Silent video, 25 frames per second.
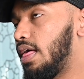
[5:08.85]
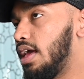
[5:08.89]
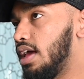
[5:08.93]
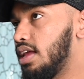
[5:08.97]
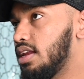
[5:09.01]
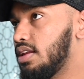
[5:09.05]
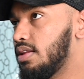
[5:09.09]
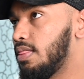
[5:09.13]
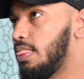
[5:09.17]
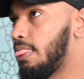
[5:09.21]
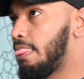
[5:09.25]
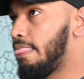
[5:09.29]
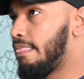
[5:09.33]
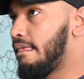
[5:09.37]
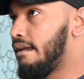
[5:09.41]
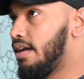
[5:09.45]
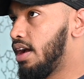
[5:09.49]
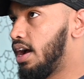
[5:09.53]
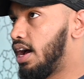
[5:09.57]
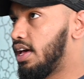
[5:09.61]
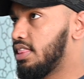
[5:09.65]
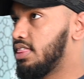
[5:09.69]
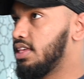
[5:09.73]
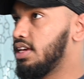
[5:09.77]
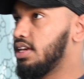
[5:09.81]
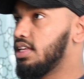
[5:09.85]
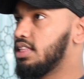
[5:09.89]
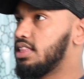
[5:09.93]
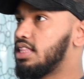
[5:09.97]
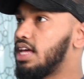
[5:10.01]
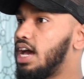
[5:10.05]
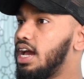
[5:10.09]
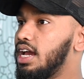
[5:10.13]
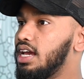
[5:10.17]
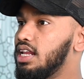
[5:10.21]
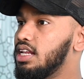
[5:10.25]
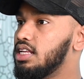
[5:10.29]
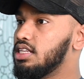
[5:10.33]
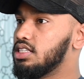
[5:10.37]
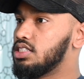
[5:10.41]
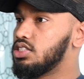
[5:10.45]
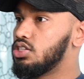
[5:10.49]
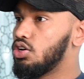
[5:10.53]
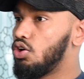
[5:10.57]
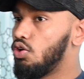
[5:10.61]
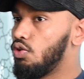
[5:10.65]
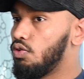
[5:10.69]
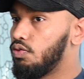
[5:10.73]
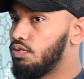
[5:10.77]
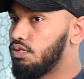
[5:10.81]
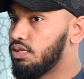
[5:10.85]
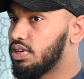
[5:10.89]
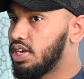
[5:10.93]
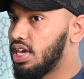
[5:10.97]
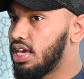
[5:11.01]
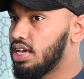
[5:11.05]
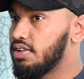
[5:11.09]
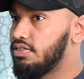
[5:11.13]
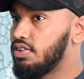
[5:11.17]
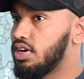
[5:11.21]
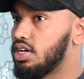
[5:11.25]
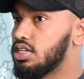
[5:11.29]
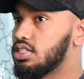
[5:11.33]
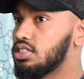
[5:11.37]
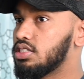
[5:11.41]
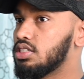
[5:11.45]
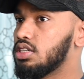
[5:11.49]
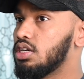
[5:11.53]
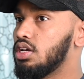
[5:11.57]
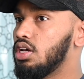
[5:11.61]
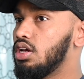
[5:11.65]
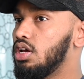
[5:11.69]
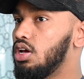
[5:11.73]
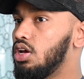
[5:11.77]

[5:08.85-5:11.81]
And I think that in itself gave us,